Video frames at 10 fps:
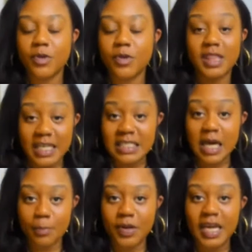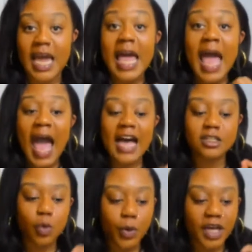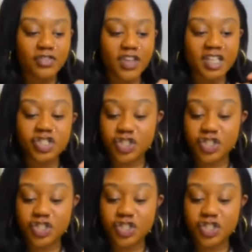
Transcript: but this company has a wig that's